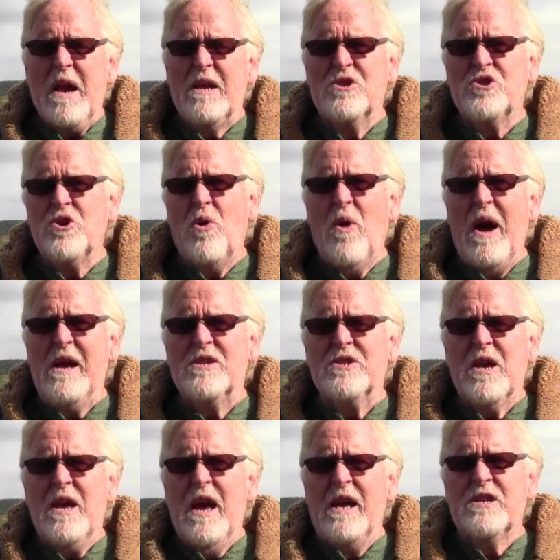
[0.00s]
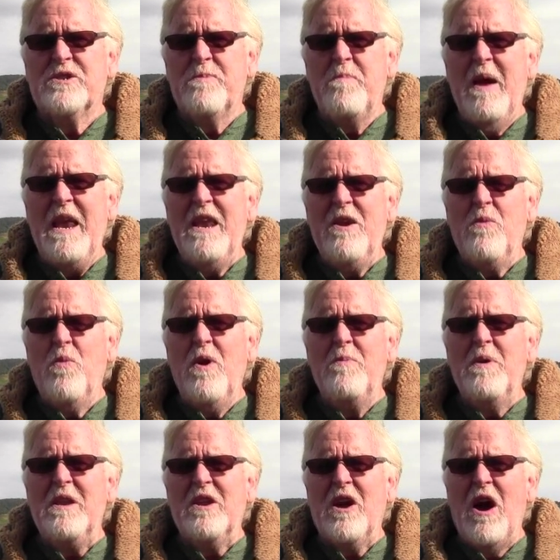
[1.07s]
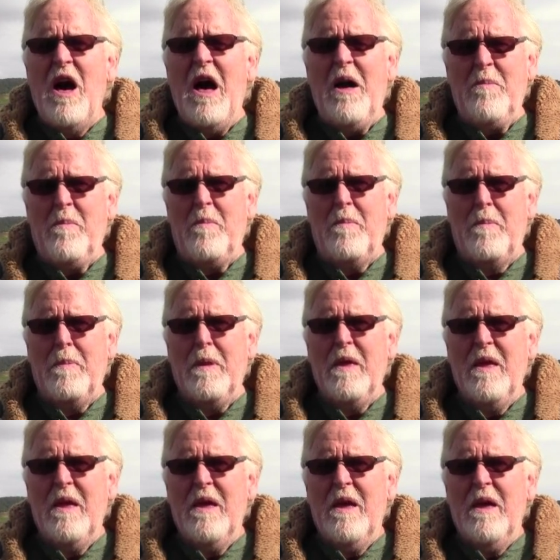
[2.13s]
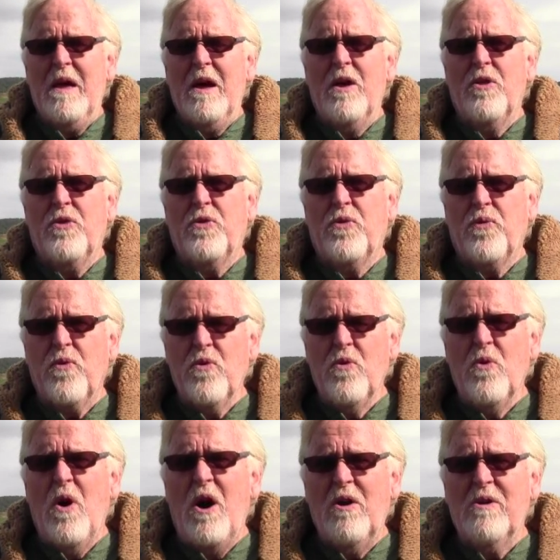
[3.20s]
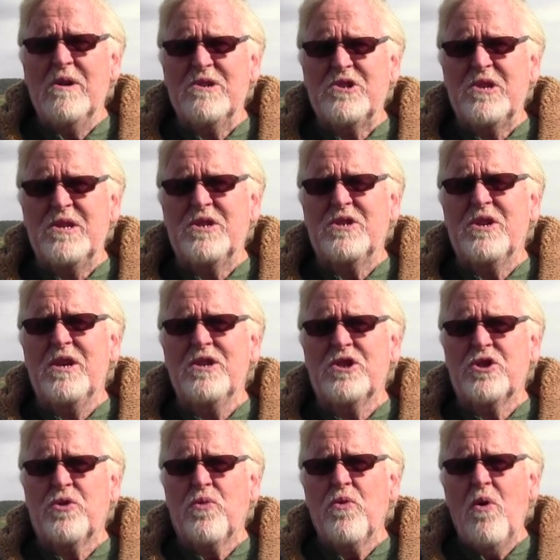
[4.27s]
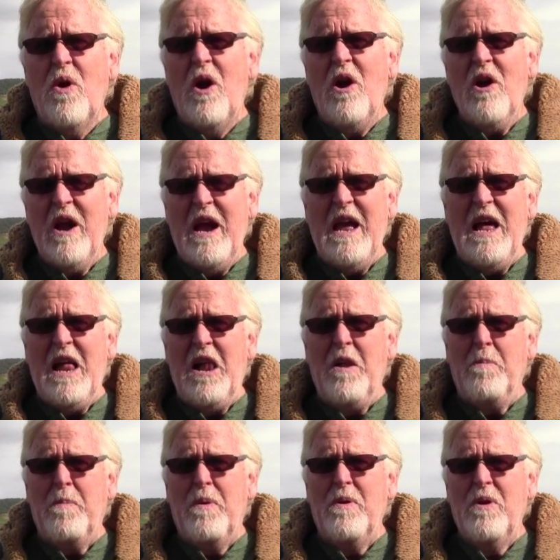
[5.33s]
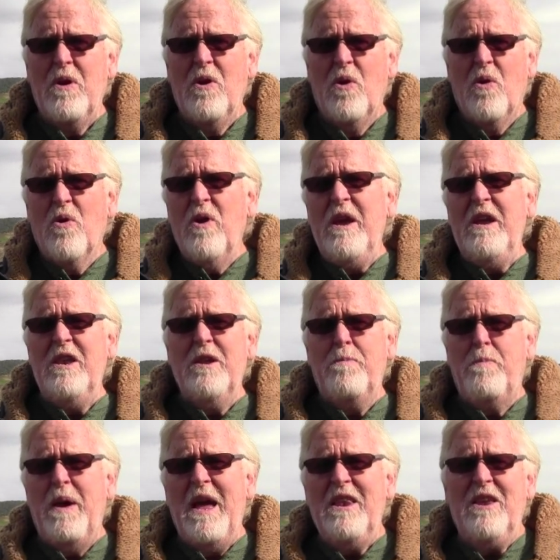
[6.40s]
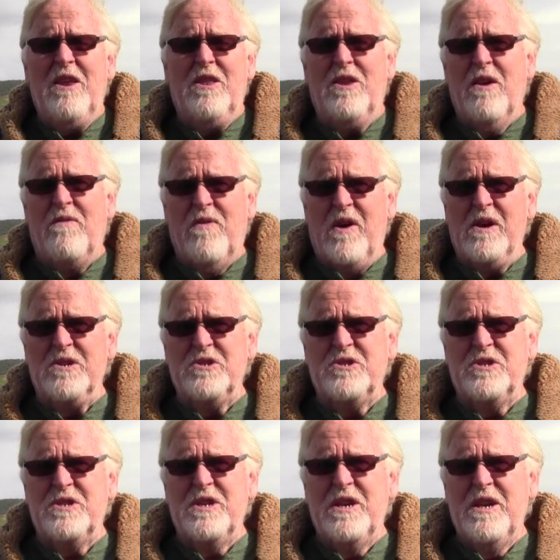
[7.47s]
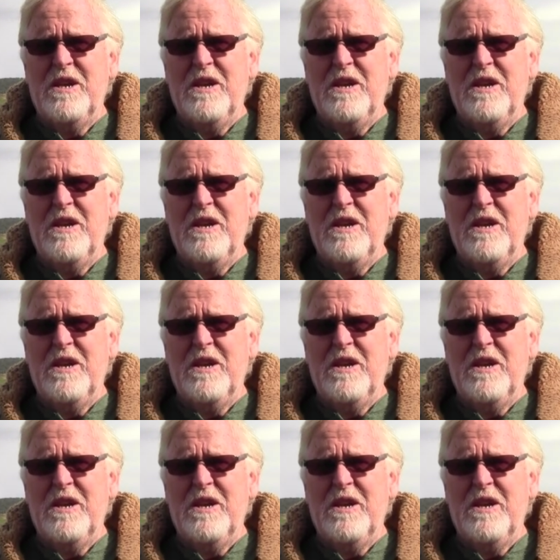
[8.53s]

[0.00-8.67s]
And so as men and women come through our assistance, through our help, or independent of us,